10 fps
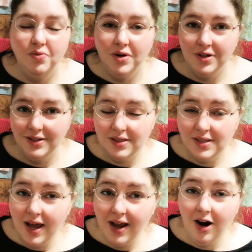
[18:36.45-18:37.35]
where it's
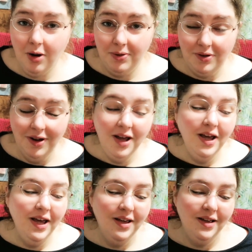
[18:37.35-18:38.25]
terrible
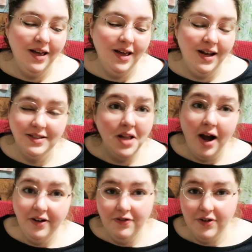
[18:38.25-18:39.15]
and it's
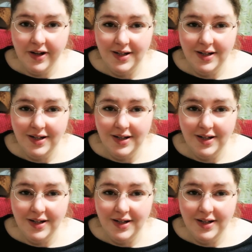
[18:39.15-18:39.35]
not free.